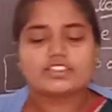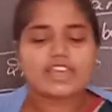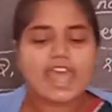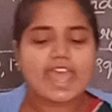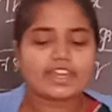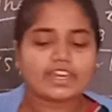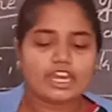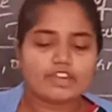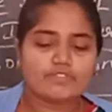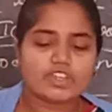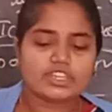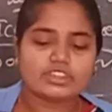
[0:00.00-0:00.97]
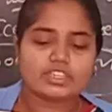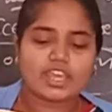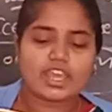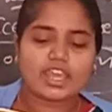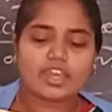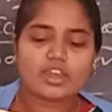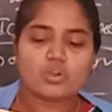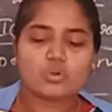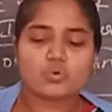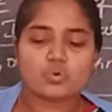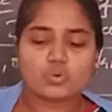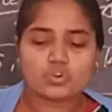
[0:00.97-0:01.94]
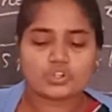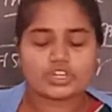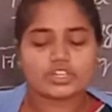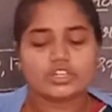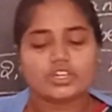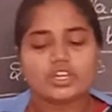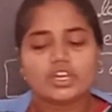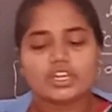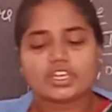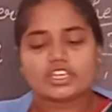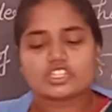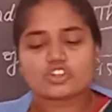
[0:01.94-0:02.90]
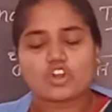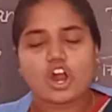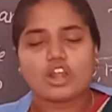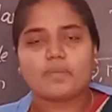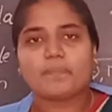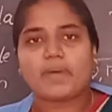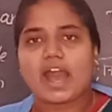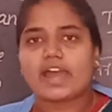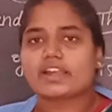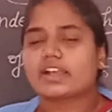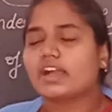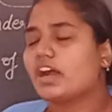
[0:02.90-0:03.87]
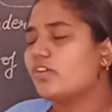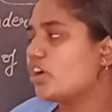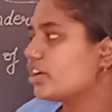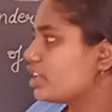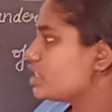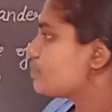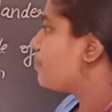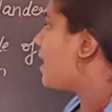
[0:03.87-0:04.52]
jacket with a hood is called parka. What is